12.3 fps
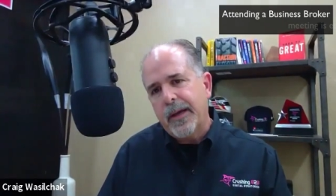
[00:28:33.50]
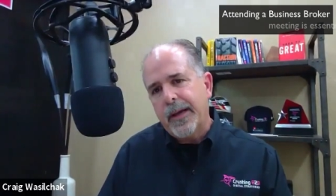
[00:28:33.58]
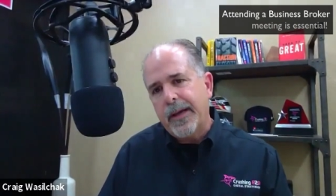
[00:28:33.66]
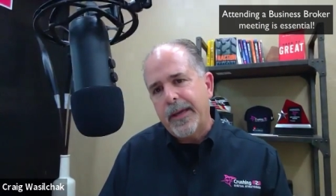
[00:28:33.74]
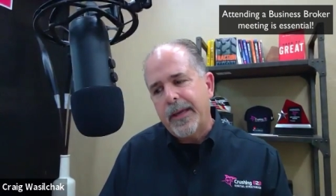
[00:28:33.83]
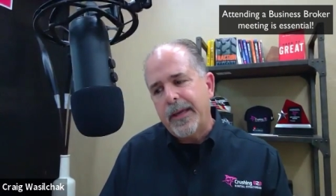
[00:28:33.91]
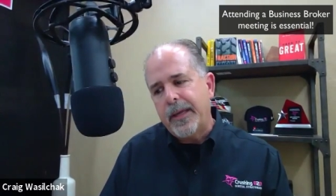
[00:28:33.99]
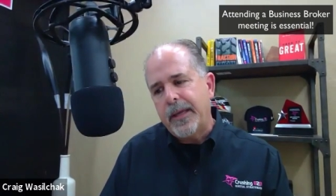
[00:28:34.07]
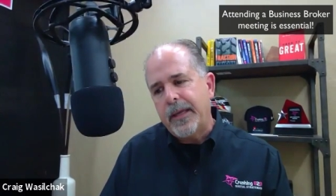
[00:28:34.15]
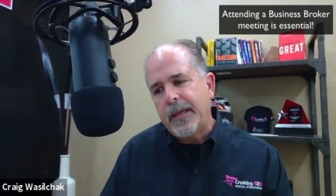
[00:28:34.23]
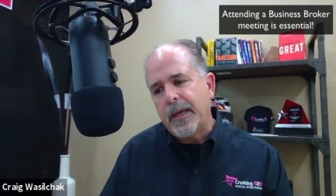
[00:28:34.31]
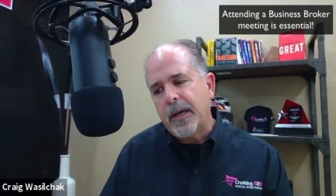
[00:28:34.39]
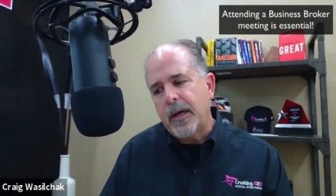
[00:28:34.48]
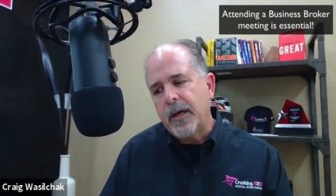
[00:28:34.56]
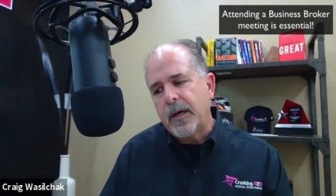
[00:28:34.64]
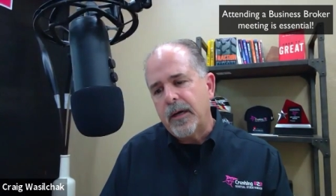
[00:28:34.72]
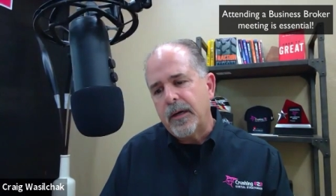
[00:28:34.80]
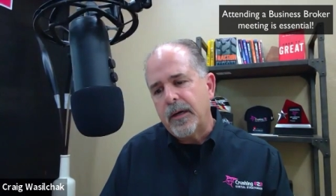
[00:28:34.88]
a
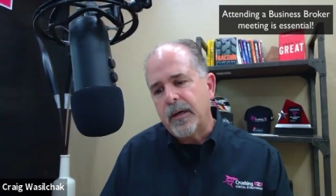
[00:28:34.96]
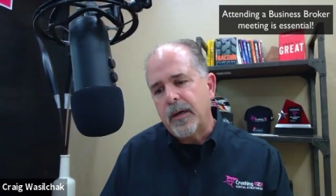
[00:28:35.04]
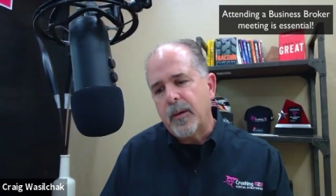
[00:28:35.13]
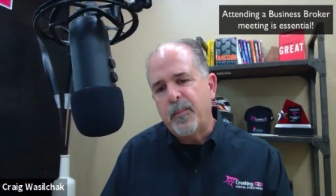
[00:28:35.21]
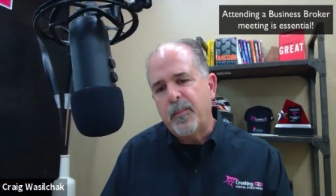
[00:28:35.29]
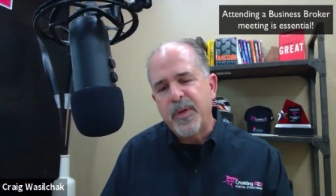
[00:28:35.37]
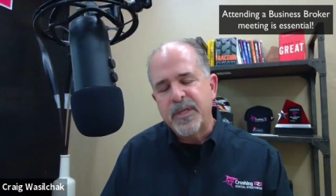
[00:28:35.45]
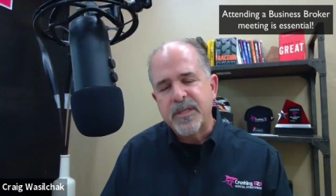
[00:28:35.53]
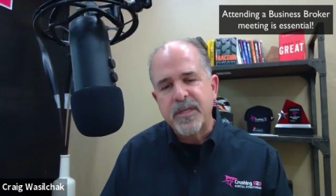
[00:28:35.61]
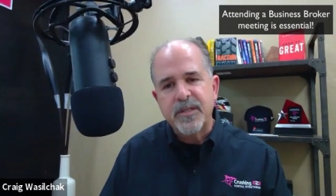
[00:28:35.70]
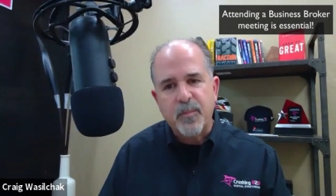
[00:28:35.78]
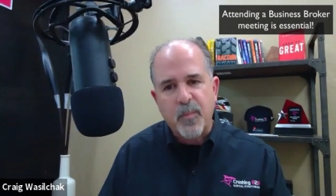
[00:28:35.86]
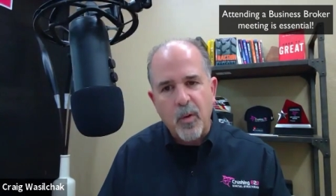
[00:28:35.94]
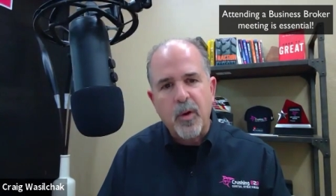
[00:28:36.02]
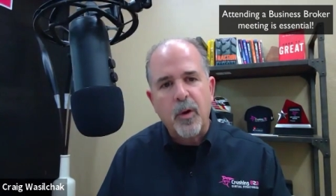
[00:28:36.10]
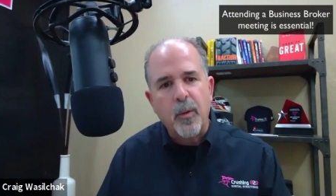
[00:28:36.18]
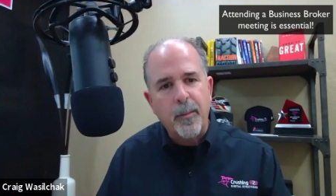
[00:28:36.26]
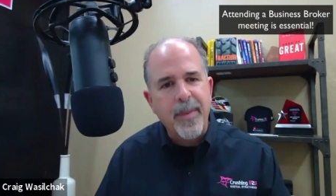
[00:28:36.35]
Uh, a business
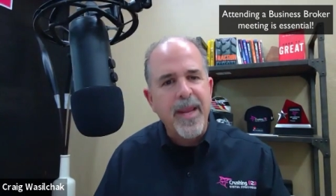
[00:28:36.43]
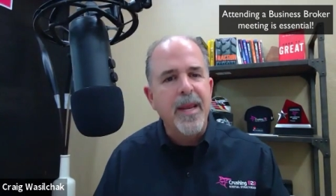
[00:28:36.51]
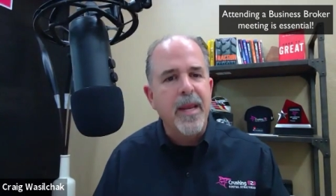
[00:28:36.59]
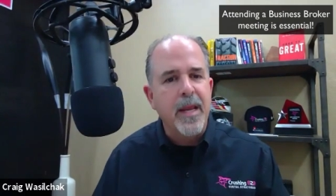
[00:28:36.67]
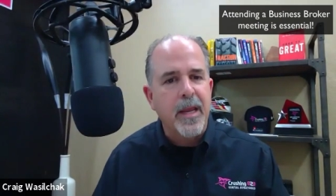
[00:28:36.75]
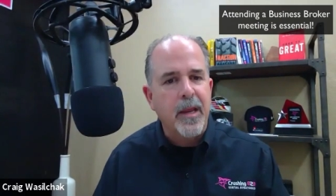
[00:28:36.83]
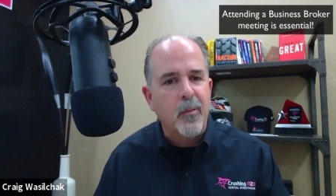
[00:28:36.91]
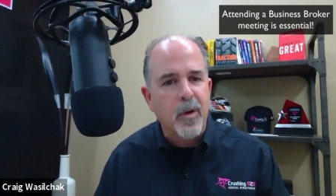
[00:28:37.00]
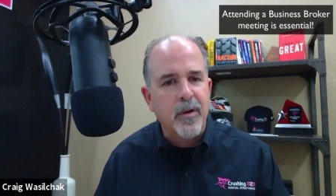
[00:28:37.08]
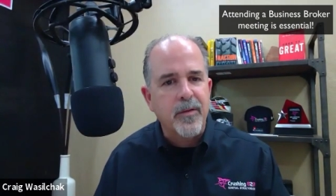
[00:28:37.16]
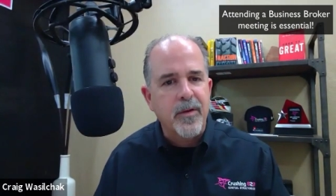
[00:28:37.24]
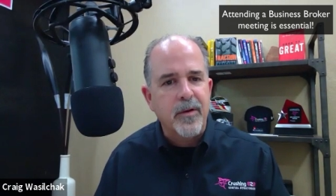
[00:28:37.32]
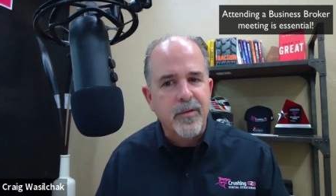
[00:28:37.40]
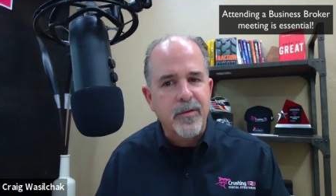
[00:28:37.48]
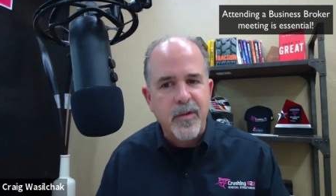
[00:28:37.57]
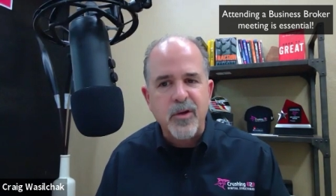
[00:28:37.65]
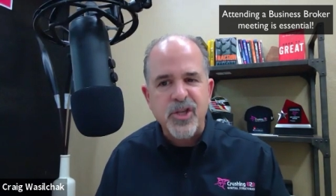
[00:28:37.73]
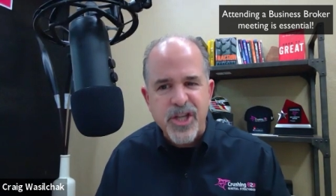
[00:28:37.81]
broker meeting yep. where they're
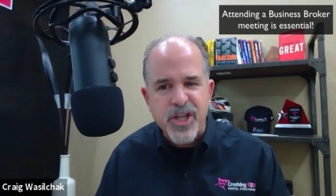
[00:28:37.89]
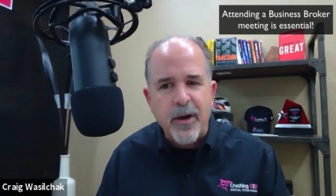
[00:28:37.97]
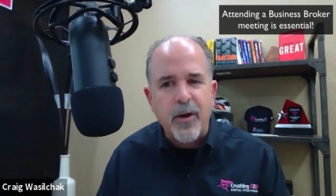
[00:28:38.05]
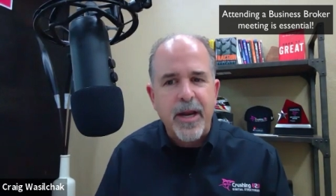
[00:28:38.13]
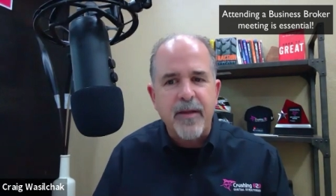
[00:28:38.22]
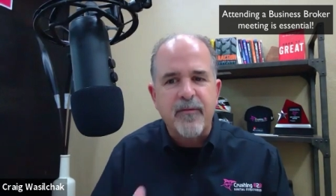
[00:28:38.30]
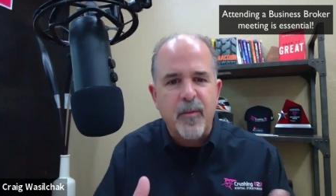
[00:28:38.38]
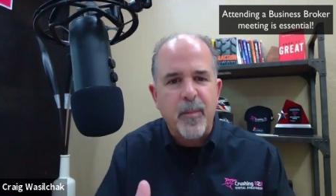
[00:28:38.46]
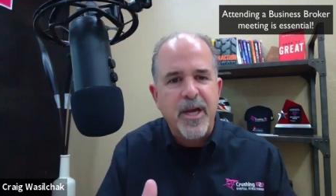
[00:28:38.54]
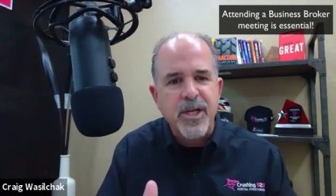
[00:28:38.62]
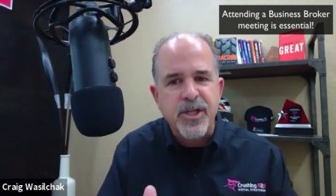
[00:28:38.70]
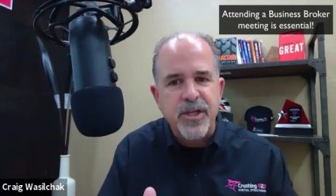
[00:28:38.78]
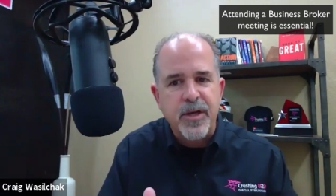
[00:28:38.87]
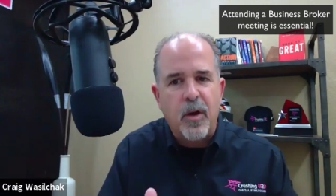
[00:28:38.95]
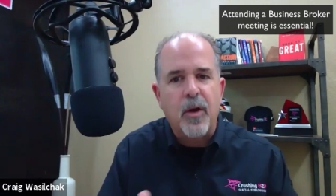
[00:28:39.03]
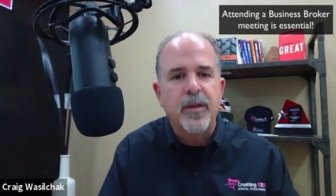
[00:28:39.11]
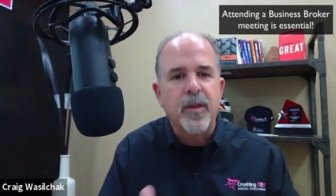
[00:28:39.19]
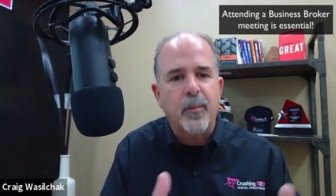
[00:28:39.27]
they're sharing information
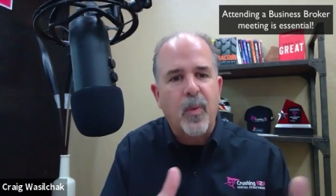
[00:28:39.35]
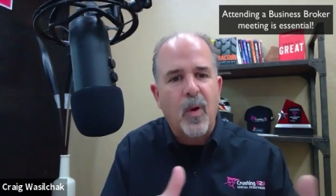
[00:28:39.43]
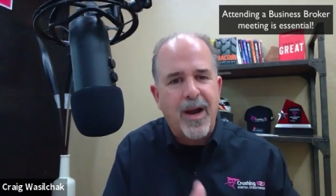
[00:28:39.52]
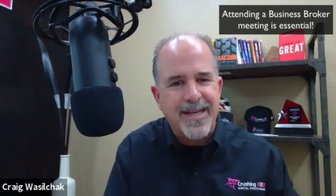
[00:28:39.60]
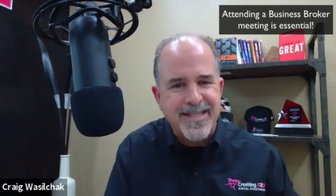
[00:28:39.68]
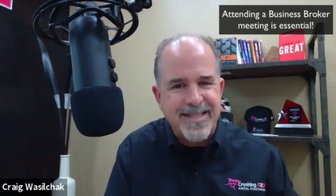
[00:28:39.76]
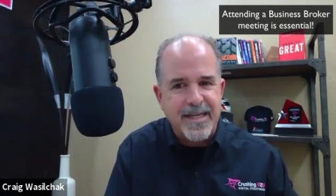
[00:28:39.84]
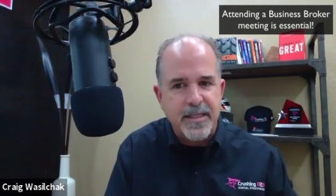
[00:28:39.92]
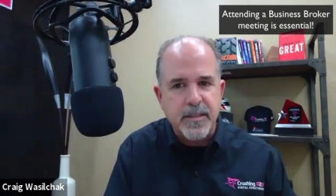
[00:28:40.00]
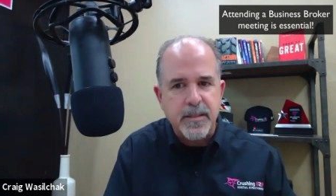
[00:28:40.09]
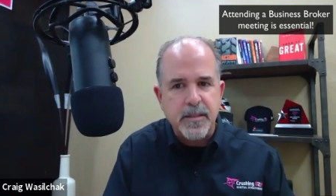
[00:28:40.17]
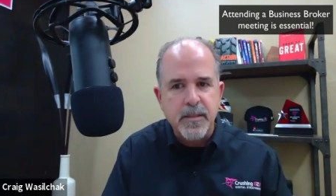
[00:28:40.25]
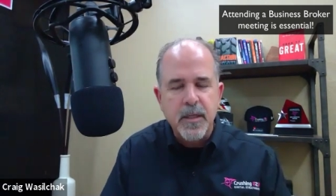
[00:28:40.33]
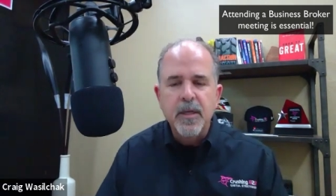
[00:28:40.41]
on the process.